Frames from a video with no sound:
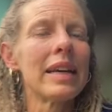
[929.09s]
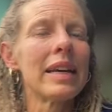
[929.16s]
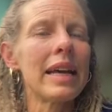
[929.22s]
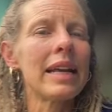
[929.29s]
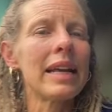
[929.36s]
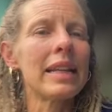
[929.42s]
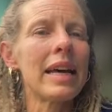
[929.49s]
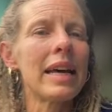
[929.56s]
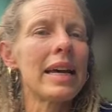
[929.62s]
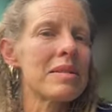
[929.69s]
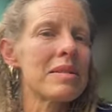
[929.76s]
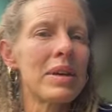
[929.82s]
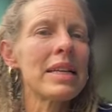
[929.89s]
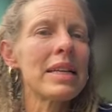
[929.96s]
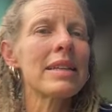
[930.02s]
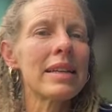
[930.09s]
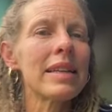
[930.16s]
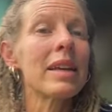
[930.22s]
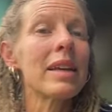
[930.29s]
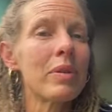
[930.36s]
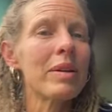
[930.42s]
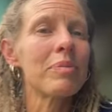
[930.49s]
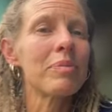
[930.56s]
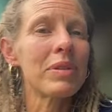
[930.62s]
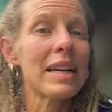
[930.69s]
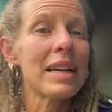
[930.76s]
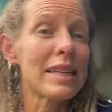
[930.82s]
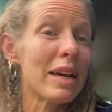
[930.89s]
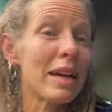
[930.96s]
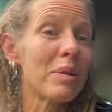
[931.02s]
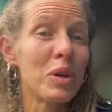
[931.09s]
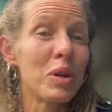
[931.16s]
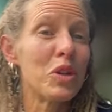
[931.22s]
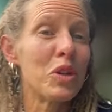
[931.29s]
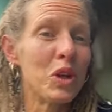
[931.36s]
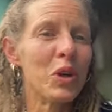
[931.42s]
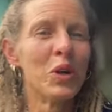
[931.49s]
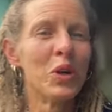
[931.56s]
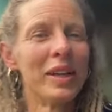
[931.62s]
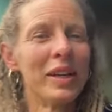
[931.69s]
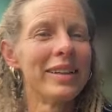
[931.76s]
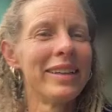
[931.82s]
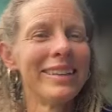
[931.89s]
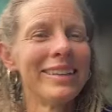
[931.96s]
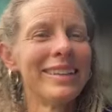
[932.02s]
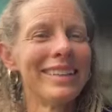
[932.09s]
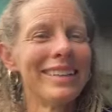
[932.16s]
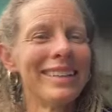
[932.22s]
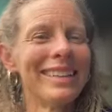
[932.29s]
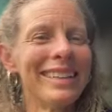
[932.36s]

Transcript: And that's basically what plants help you do in a